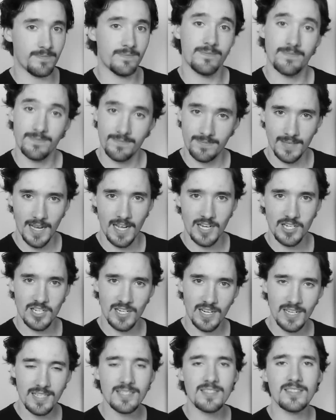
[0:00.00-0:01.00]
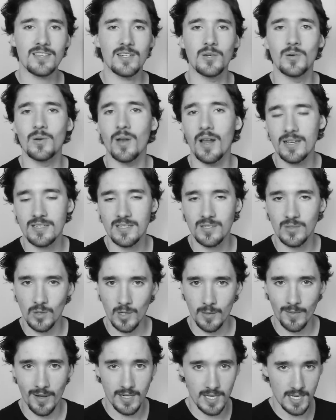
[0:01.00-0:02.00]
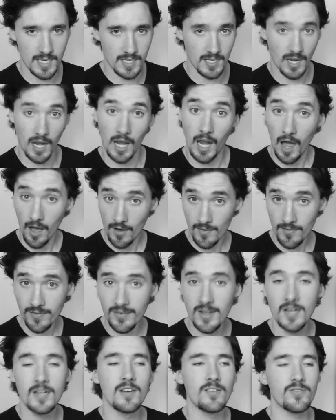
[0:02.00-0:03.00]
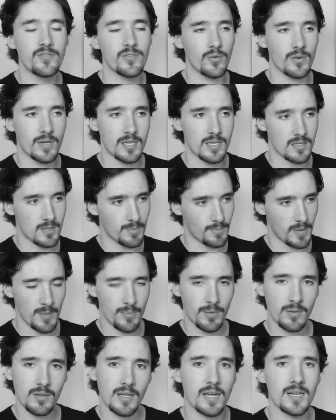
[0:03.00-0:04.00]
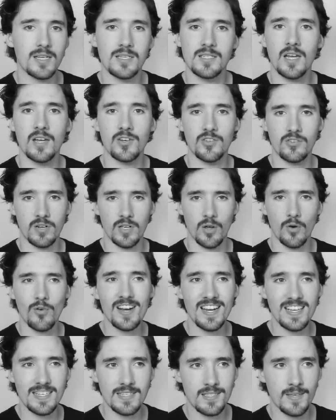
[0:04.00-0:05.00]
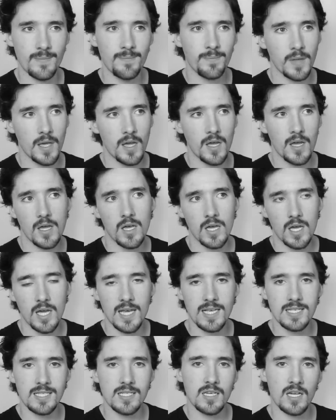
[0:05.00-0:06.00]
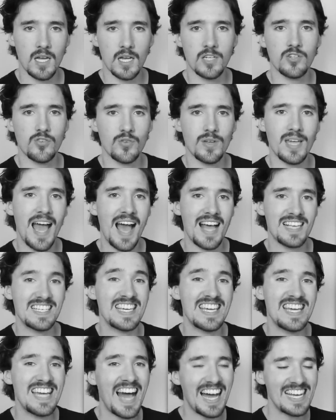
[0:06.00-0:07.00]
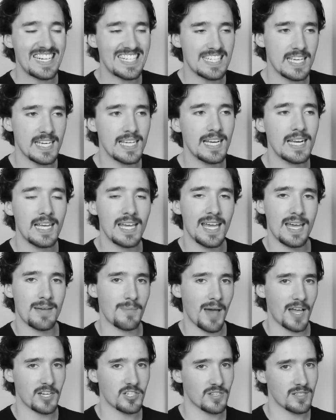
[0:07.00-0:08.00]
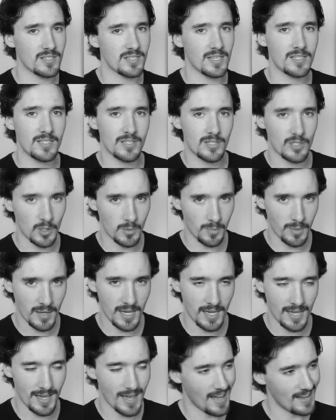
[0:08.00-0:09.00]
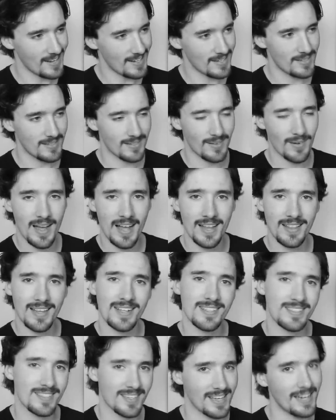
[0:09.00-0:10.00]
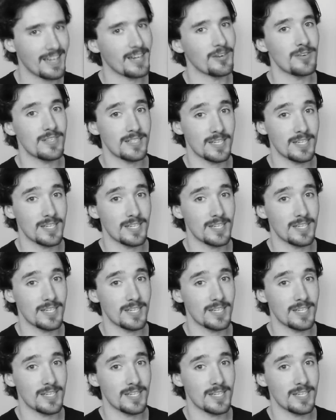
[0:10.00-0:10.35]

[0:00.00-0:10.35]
nationalist who likes to talk about his love for his people and his country, or at least his country as he ideally imagines it to be, and well, that's the kicker,